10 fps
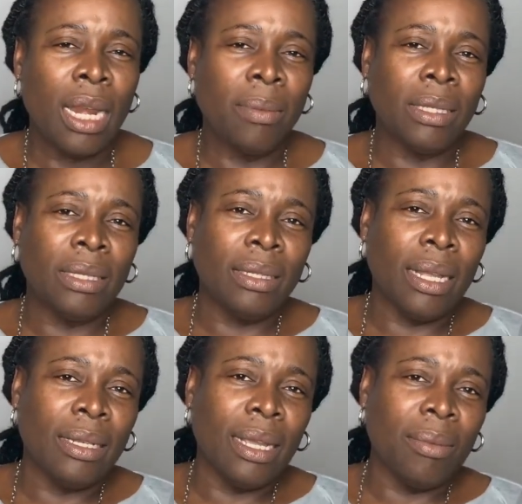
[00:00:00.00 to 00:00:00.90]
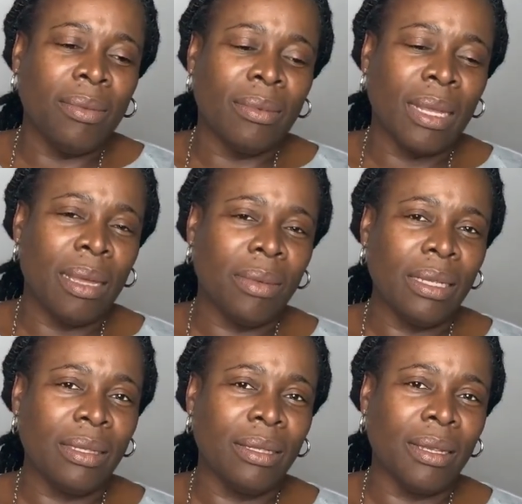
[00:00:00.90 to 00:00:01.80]
And I'm sitting down there, I'm
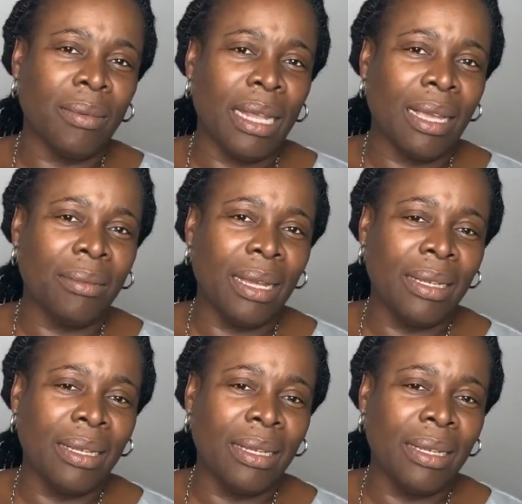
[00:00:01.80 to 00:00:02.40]
listening, so I'm like,